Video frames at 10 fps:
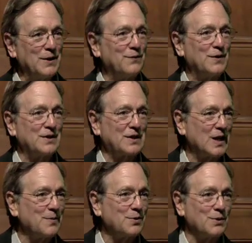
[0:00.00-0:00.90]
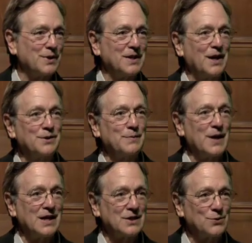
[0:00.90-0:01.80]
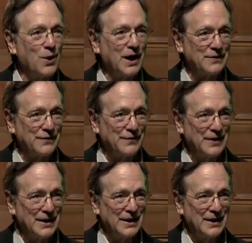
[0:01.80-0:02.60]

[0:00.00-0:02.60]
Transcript: if he sleeps with another man's wife,